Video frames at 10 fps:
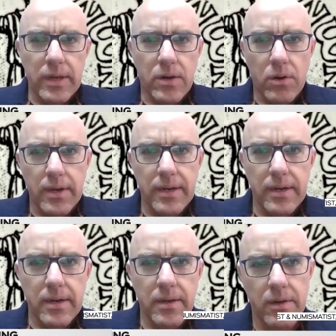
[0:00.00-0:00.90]
with a
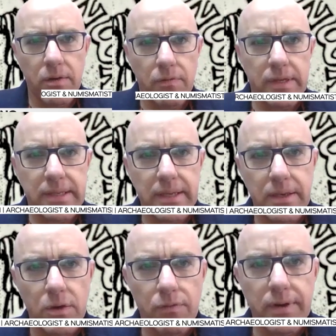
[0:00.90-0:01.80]
coin of the
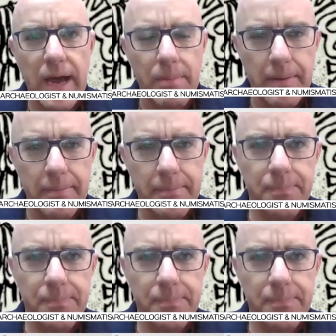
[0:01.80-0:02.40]
city of Gaba.